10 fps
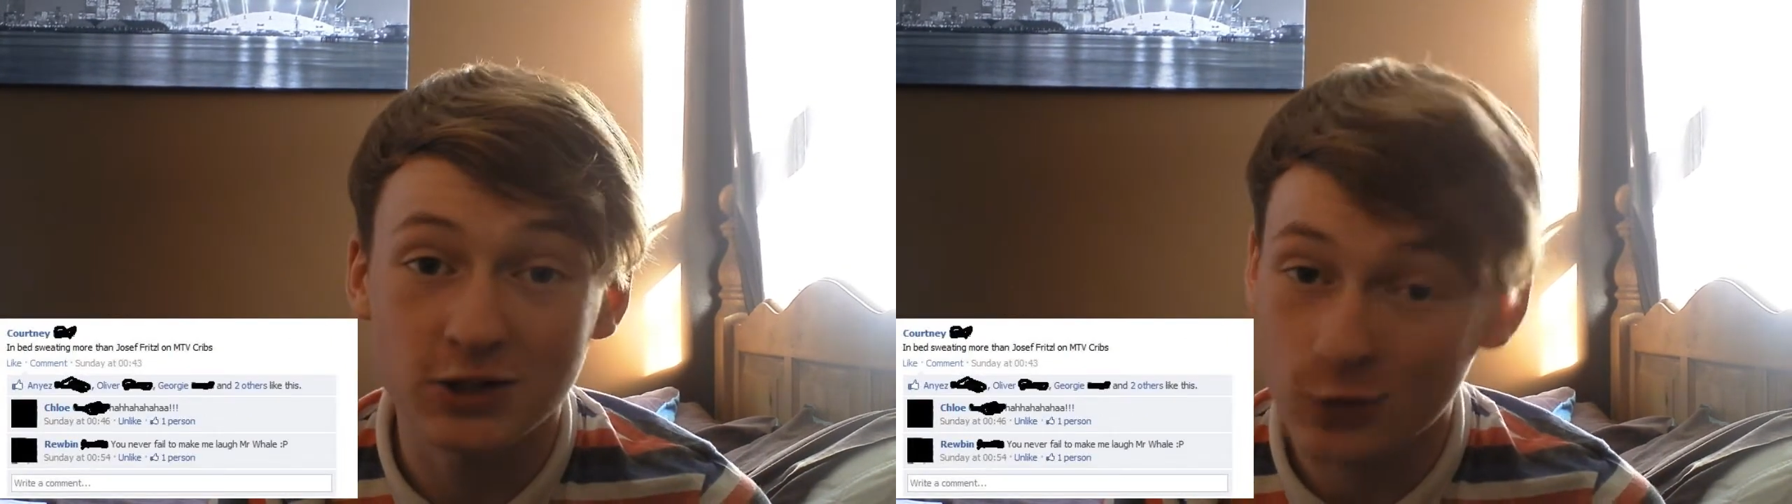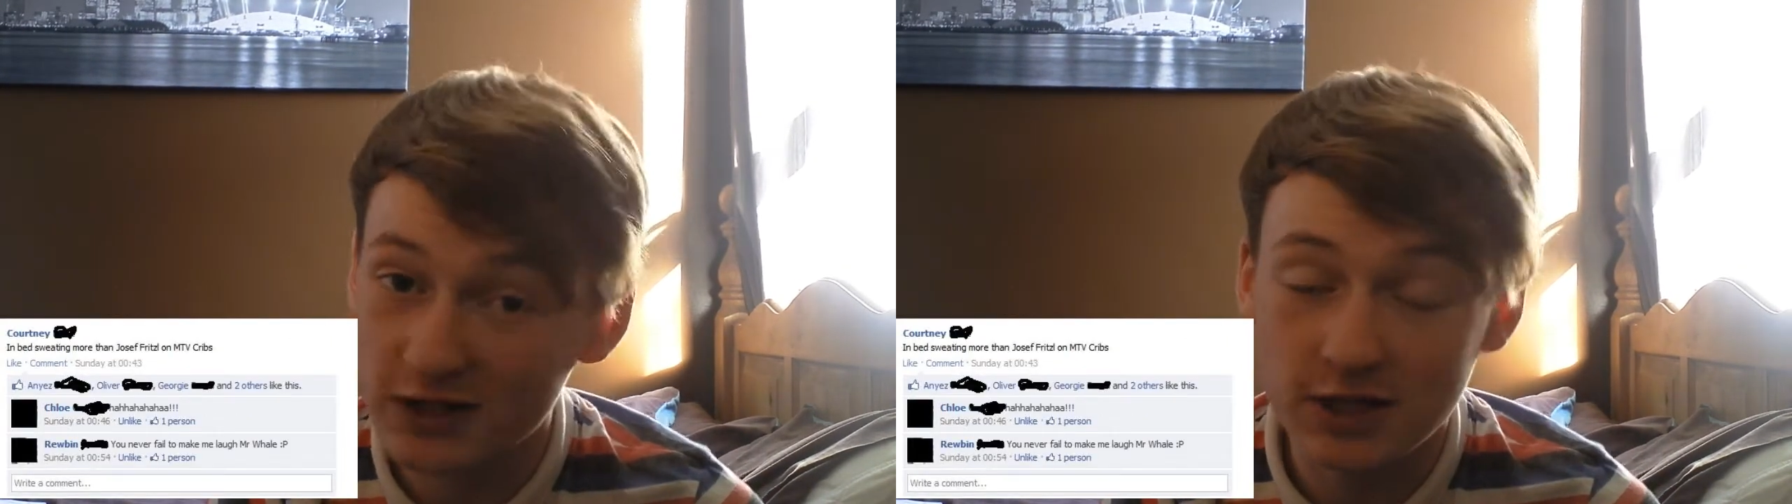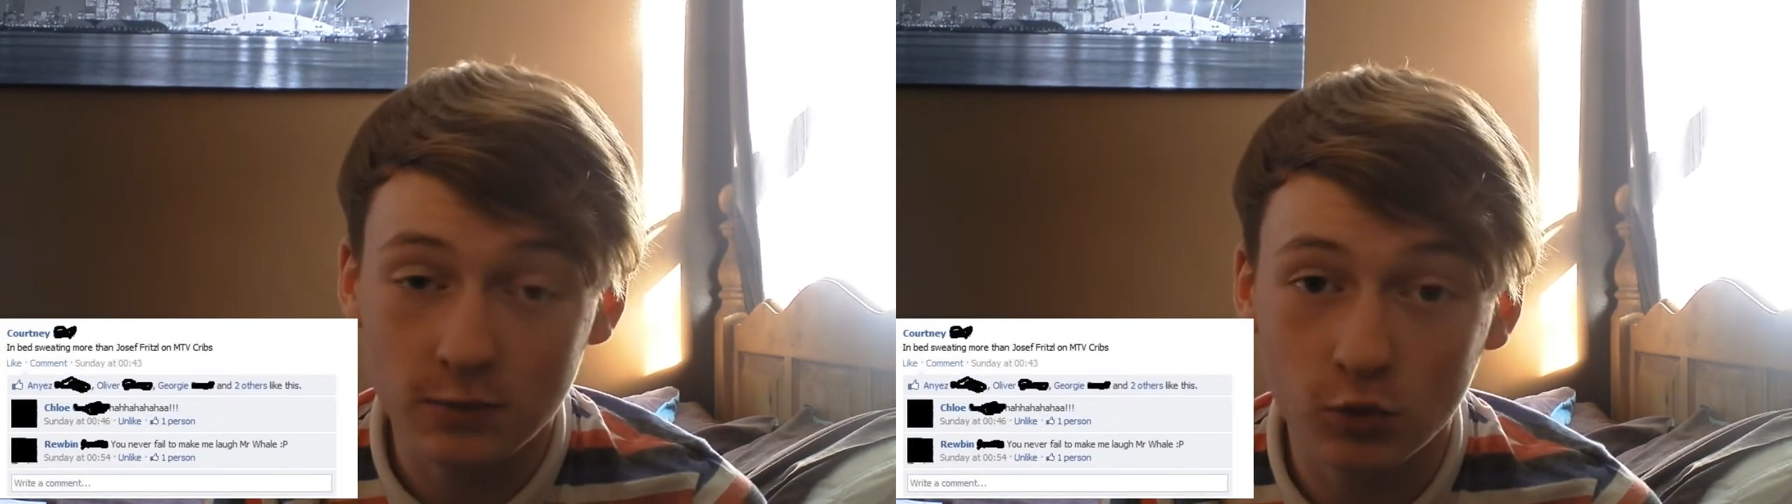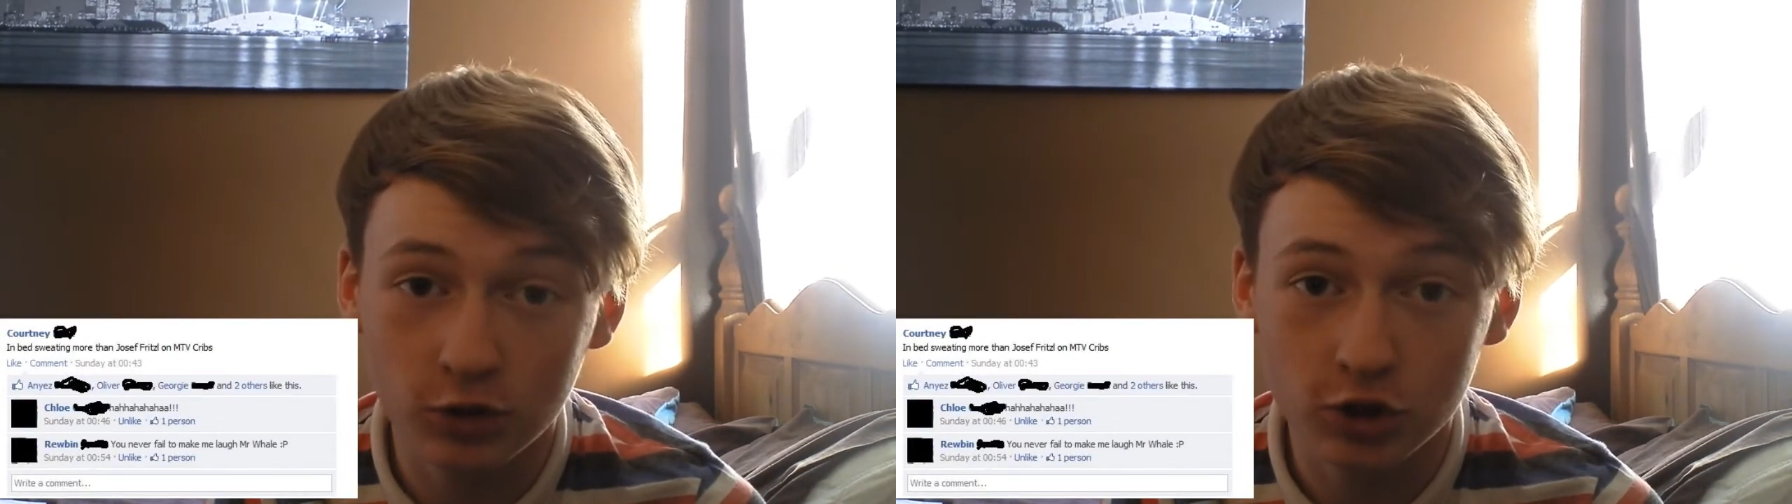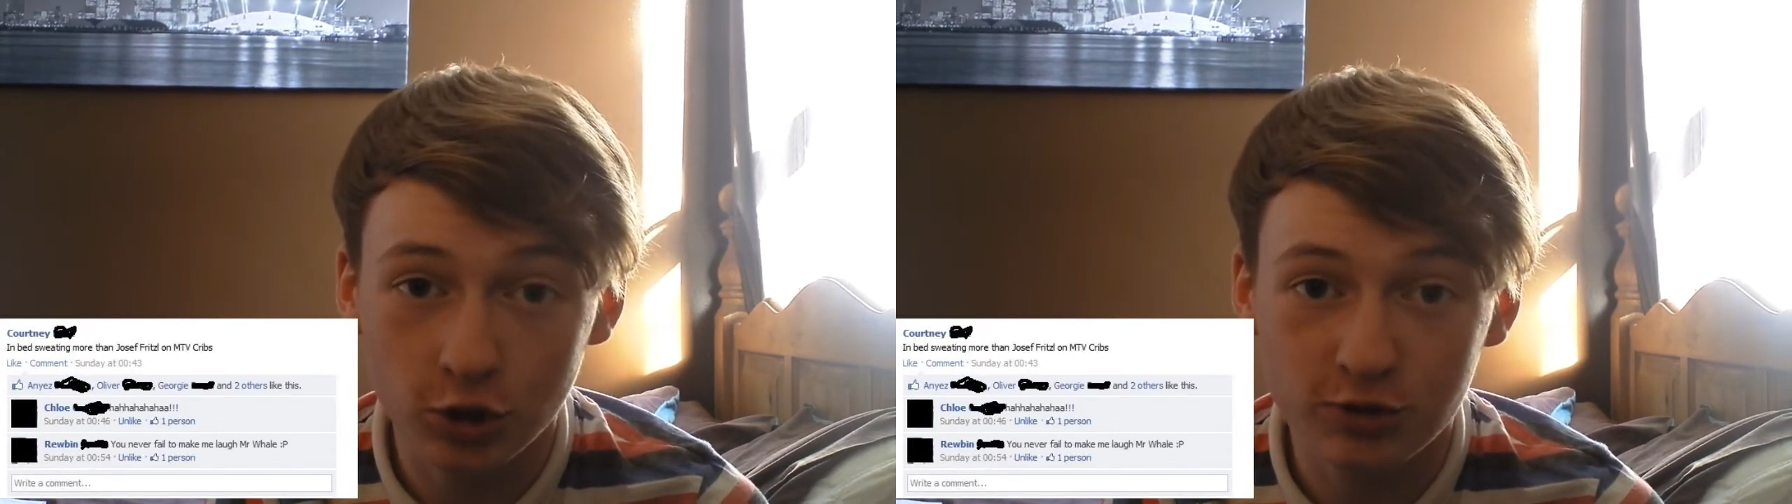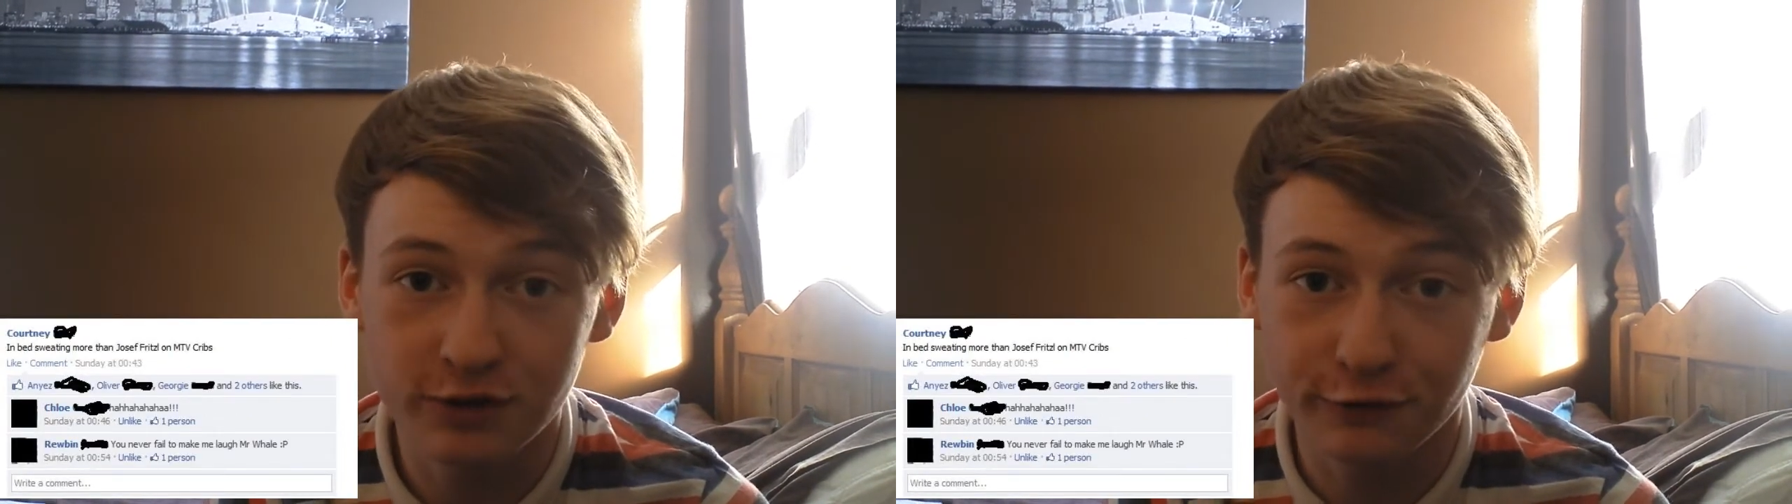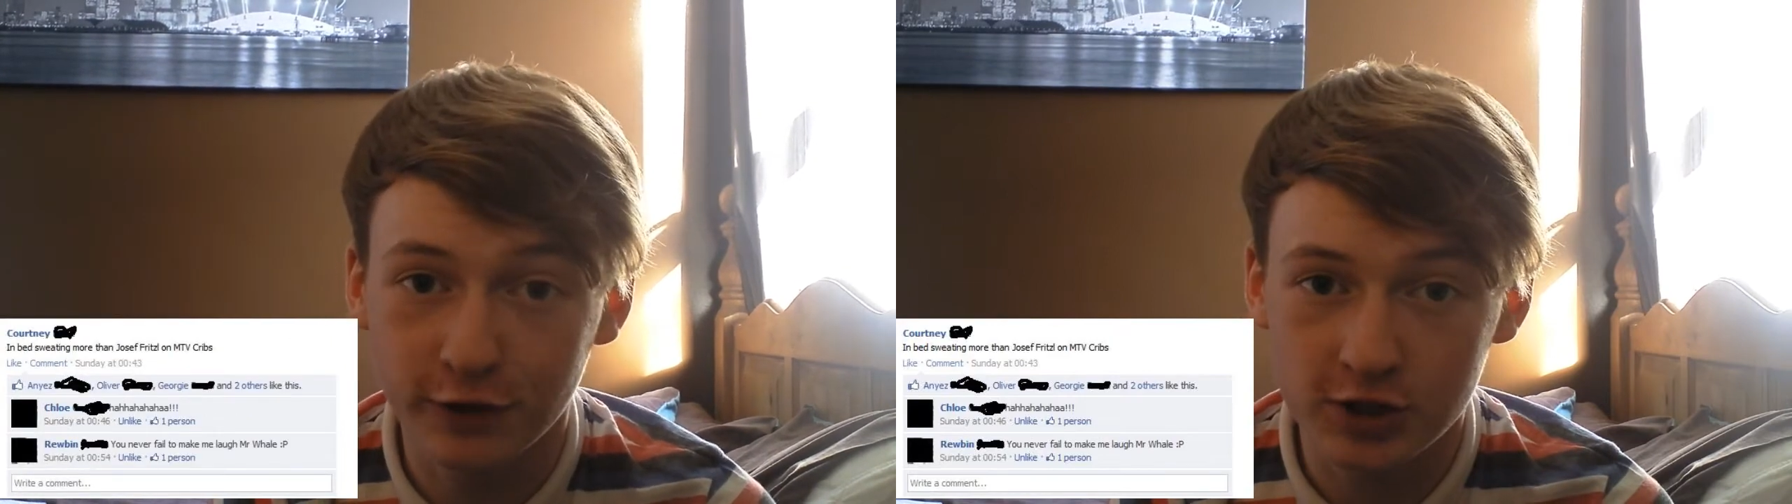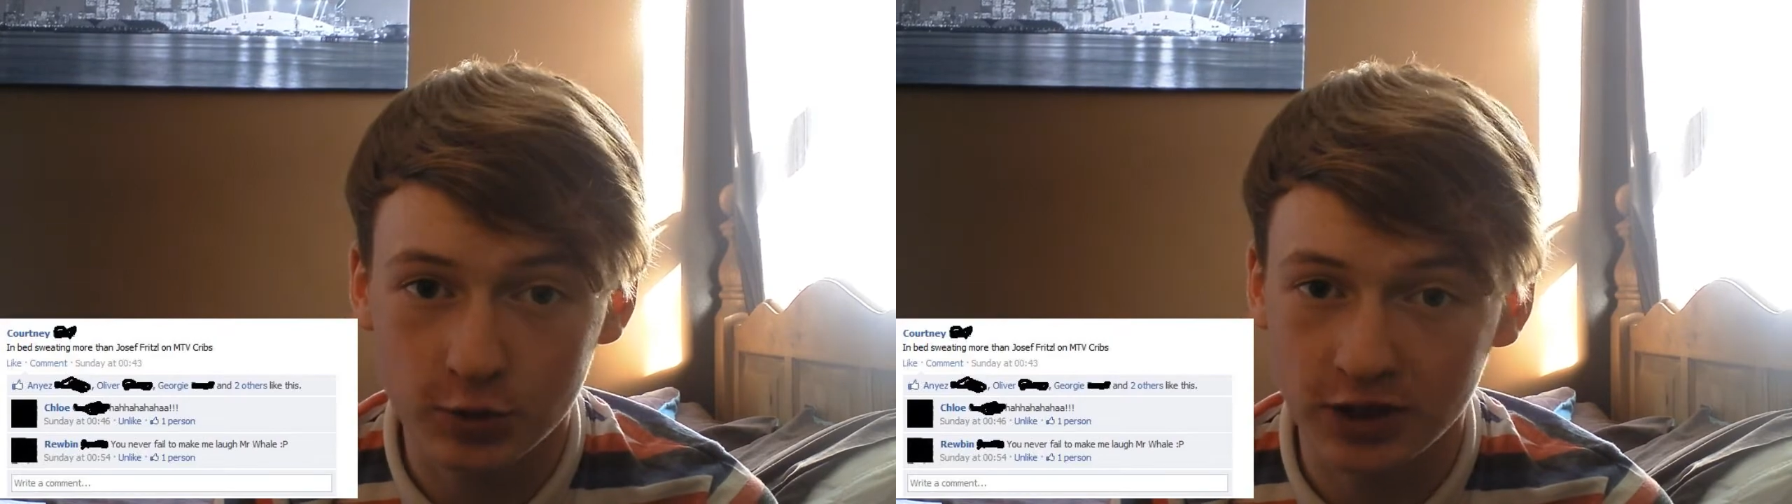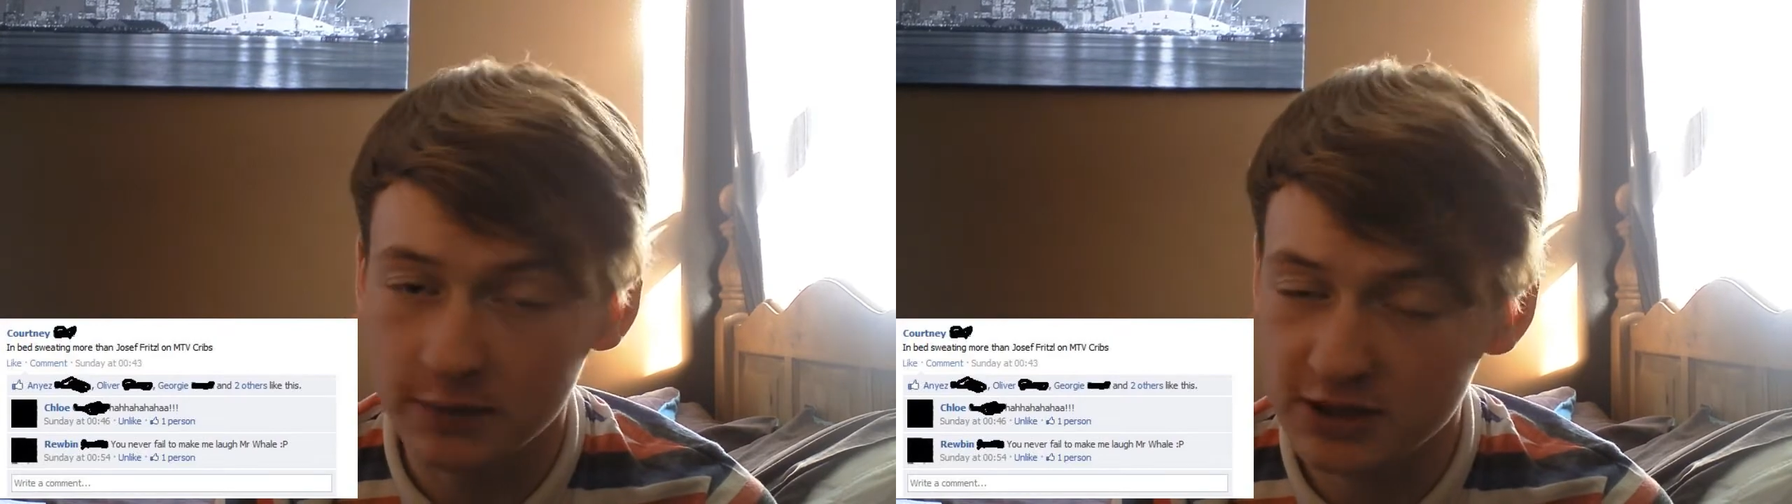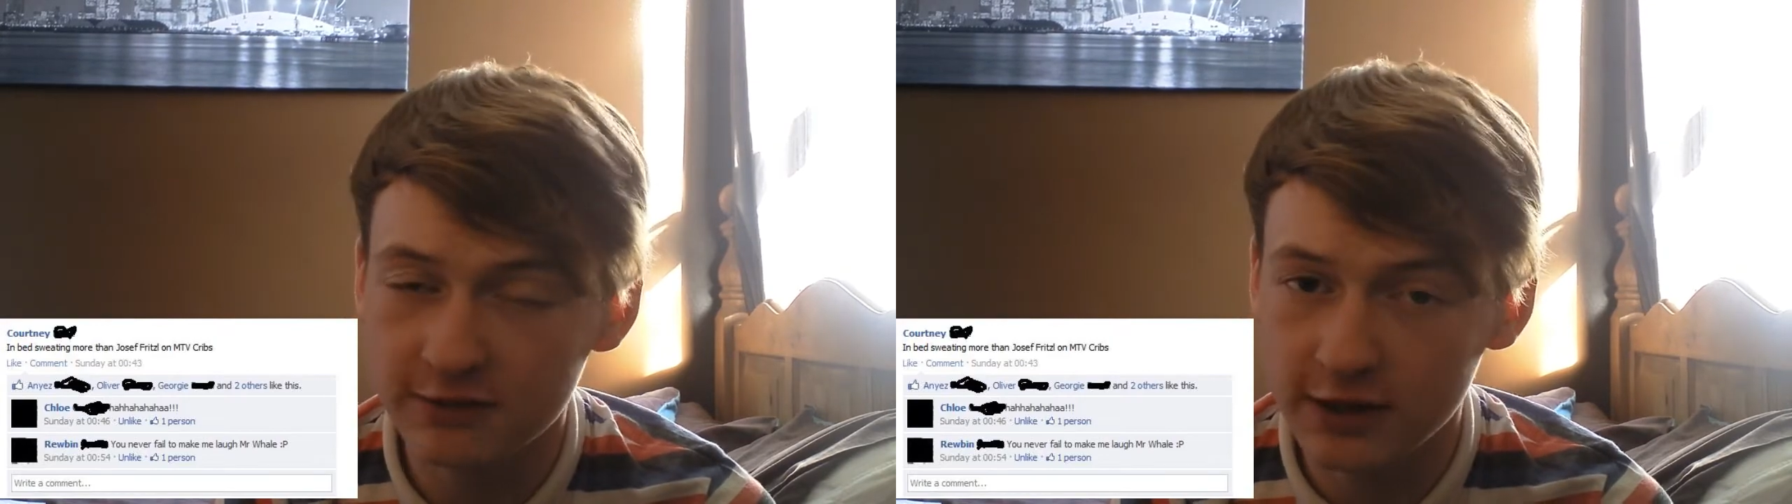sweating more than Joseph Fritzl on
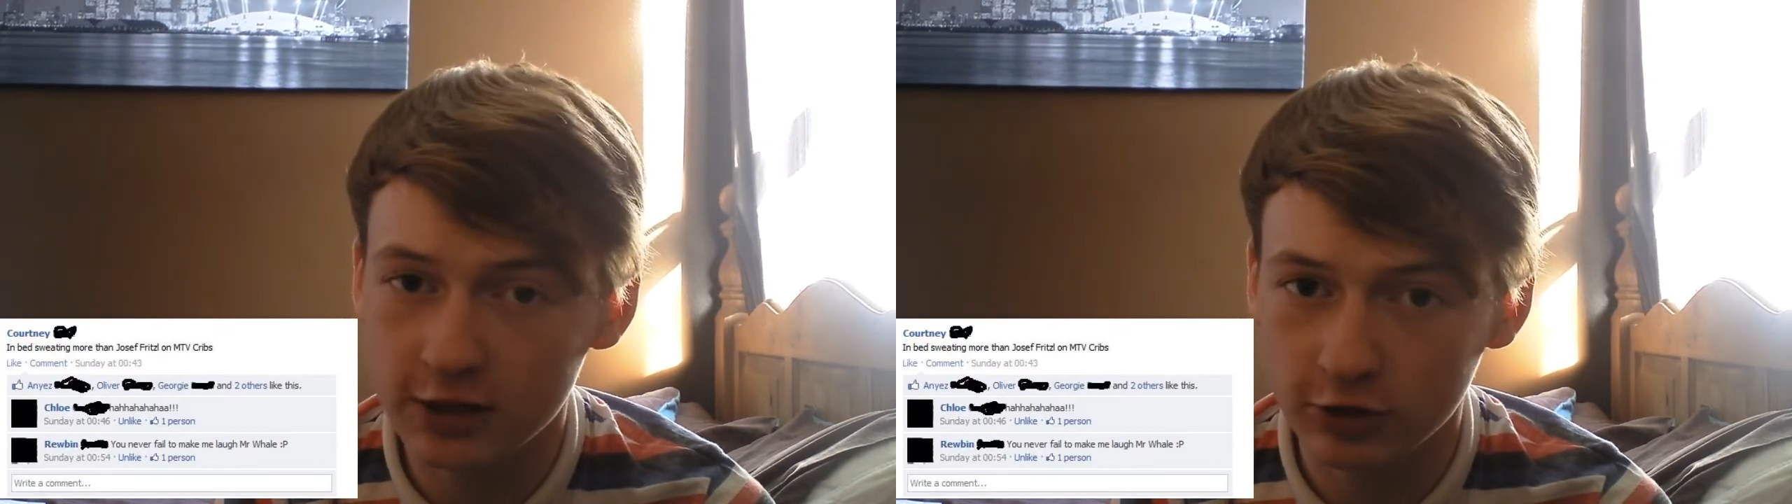MTV